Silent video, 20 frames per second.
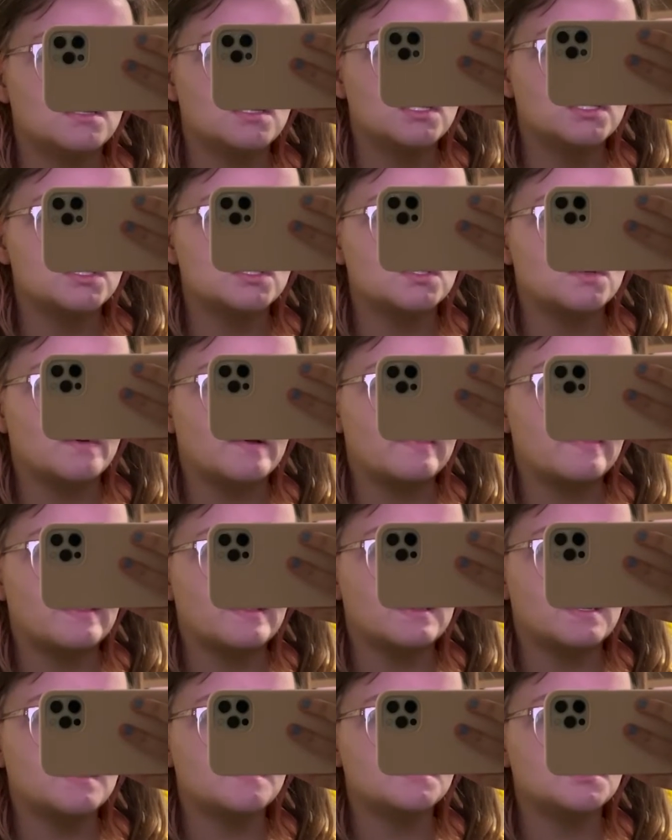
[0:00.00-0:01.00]
So I
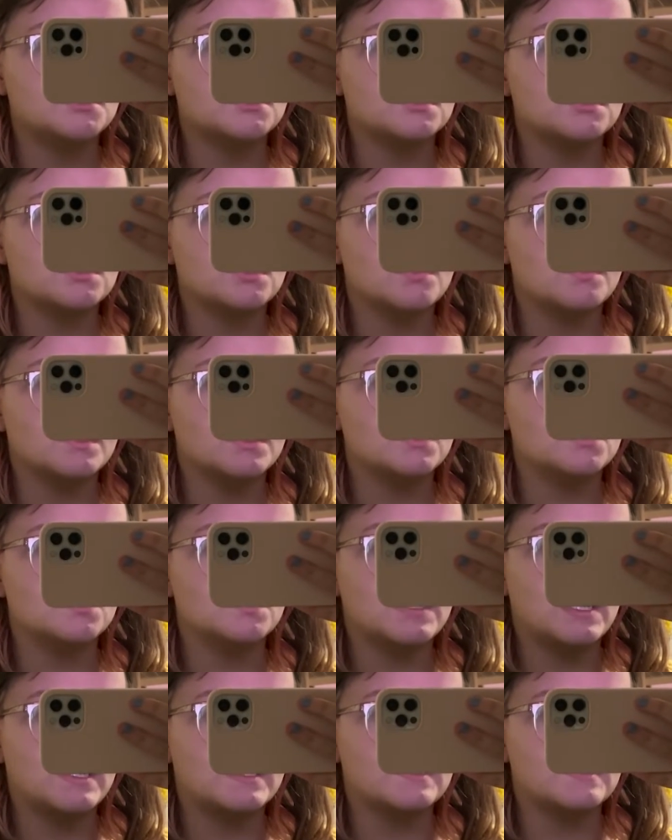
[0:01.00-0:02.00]
think I'm just going to
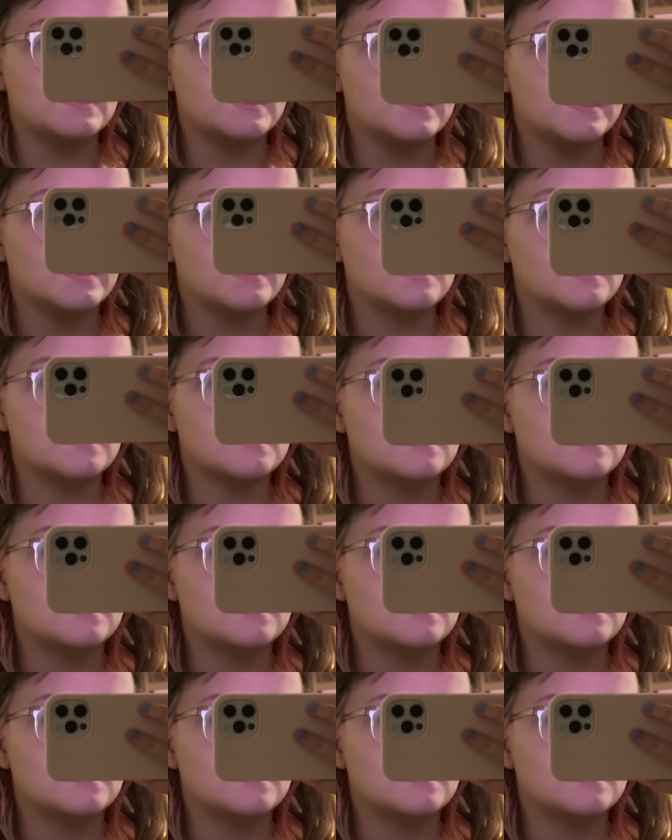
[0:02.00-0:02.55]
kind of like